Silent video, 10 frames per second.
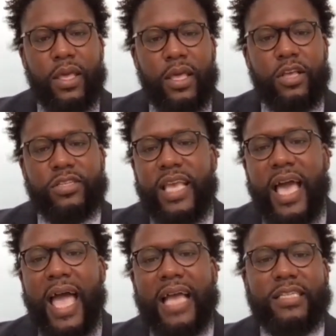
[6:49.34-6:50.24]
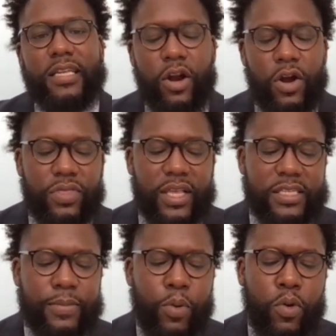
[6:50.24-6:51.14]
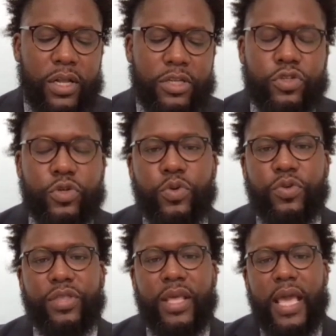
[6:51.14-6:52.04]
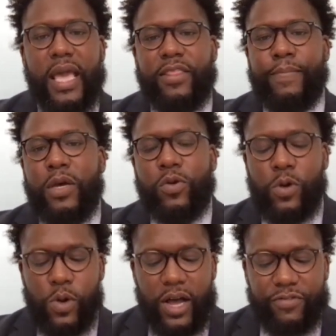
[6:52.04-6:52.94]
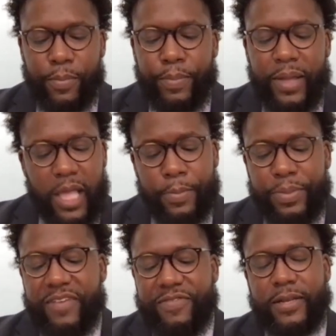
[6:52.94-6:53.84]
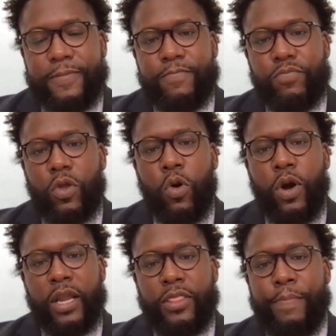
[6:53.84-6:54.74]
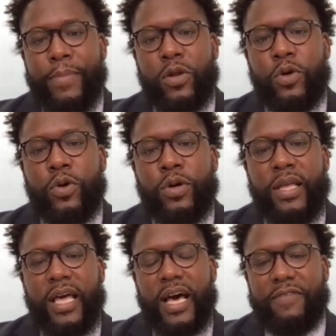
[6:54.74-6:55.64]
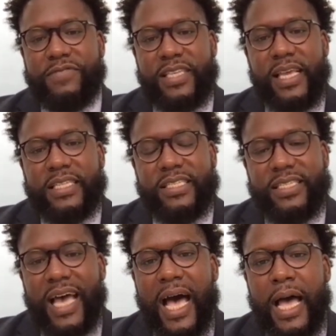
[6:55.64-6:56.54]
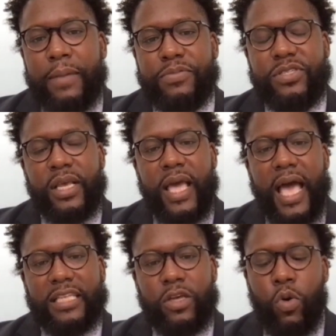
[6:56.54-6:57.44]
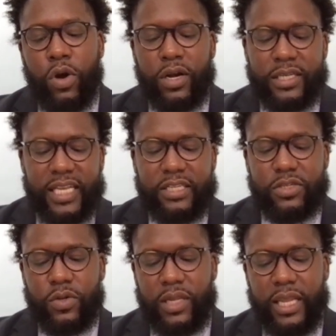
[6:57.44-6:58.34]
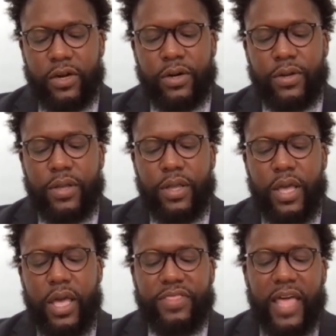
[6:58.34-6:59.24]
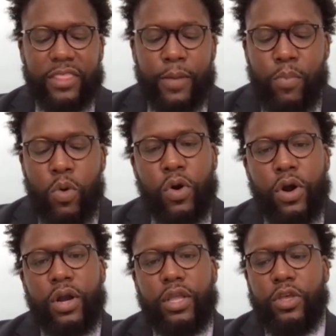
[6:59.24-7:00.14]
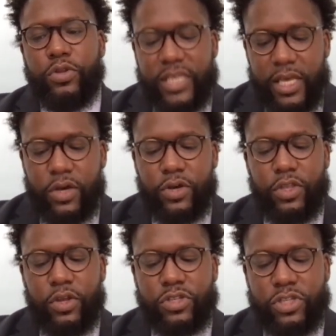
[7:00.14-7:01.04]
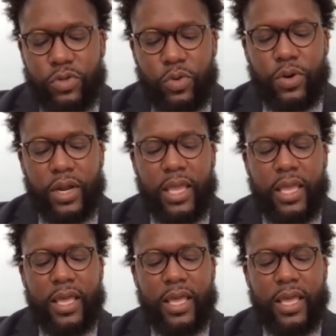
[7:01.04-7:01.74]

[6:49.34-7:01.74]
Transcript: You see, I had to learn this important truth in the middle of a pivot or in the middle of tense times as an organizational leader, that the more you tell your story,